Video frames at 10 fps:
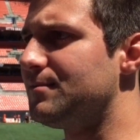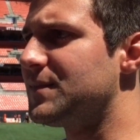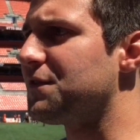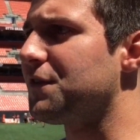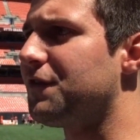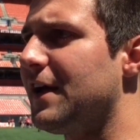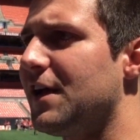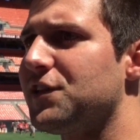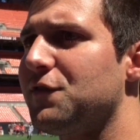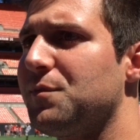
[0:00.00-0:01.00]
different
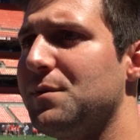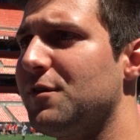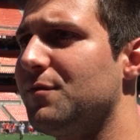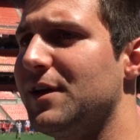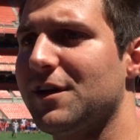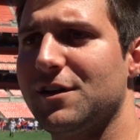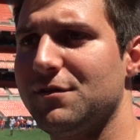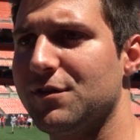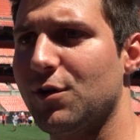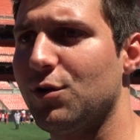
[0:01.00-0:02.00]
fans, different people have been in
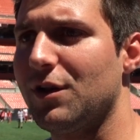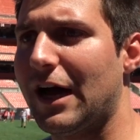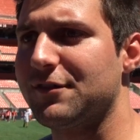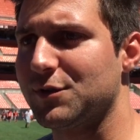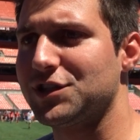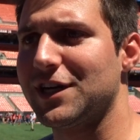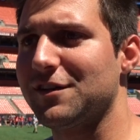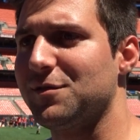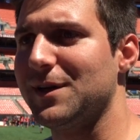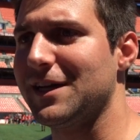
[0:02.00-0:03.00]
Cleveland their whole lives, reaching
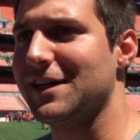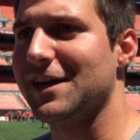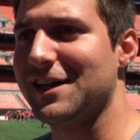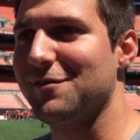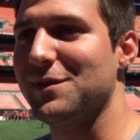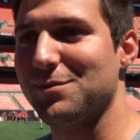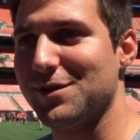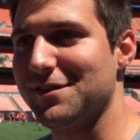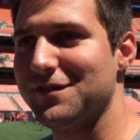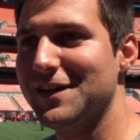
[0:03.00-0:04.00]
out to me and kind of giving me a
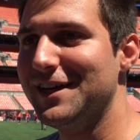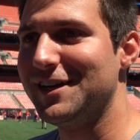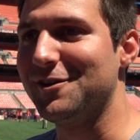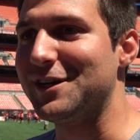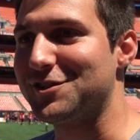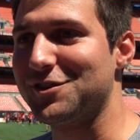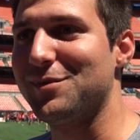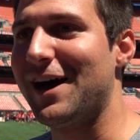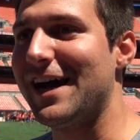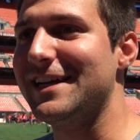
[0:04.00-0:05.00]
brief, history
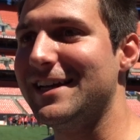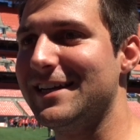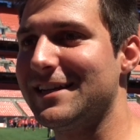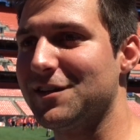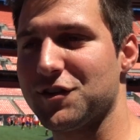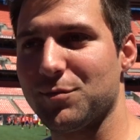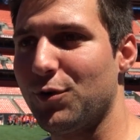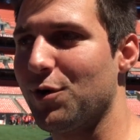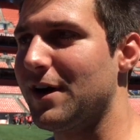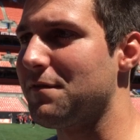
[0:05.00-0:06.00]
behind it, and the
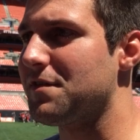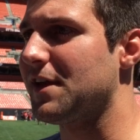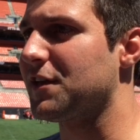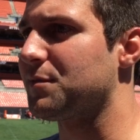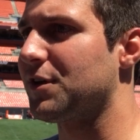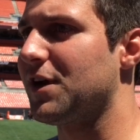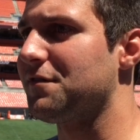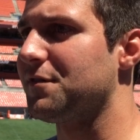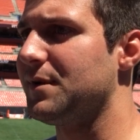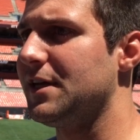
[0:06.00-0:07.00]
support and everything has been great
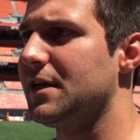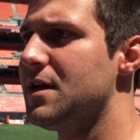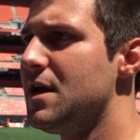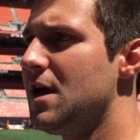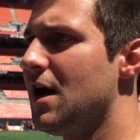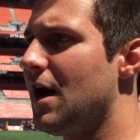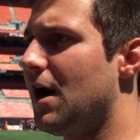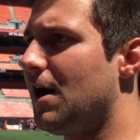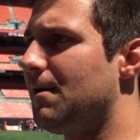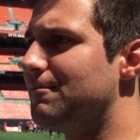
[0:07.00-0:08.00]
for me. And
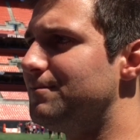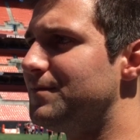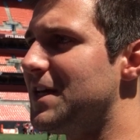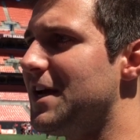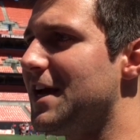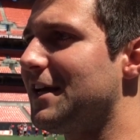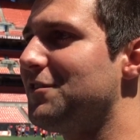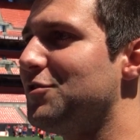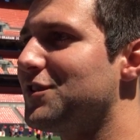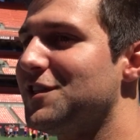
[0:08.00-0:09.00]
it
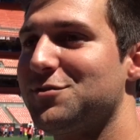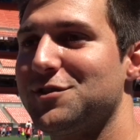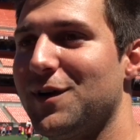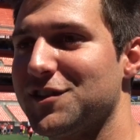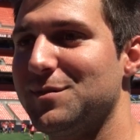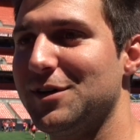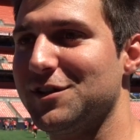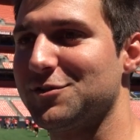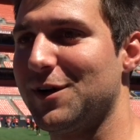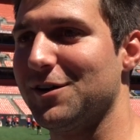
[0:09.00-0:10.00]
gives you a sense of
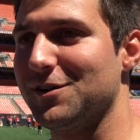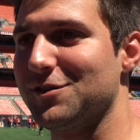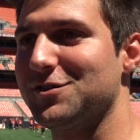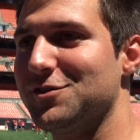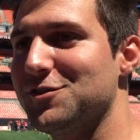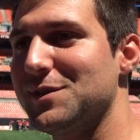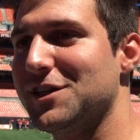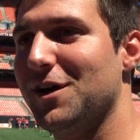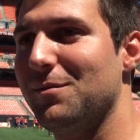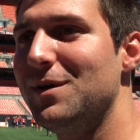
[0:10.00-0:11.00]
responsibility as well. As soon as you
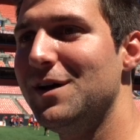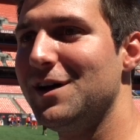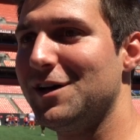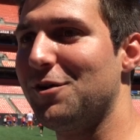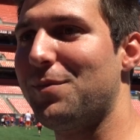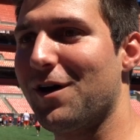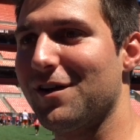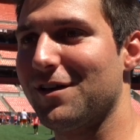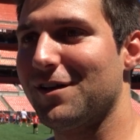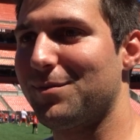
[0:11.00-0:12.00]
become, part
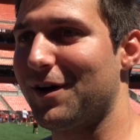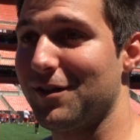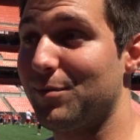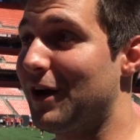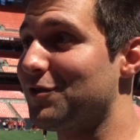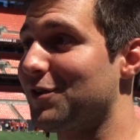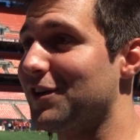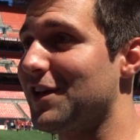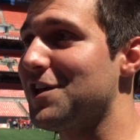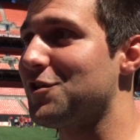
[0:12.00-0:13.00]
of the Browns
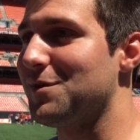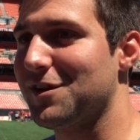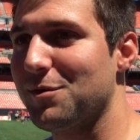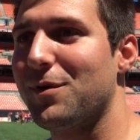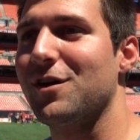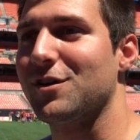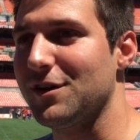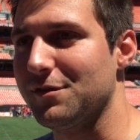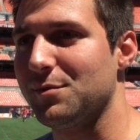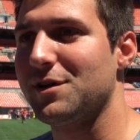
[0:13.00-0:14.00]
organization, become a part of
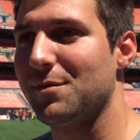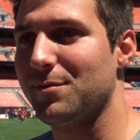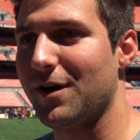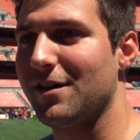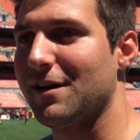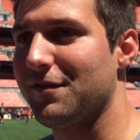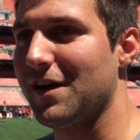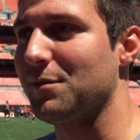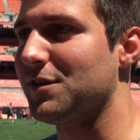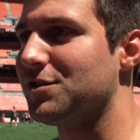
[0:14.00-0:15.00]
Cleveland, become a part of that
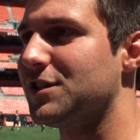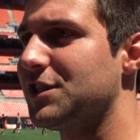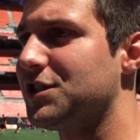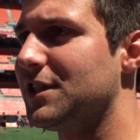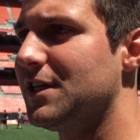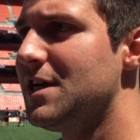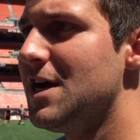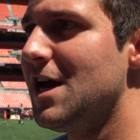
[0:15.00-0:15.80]
family and the tradition. And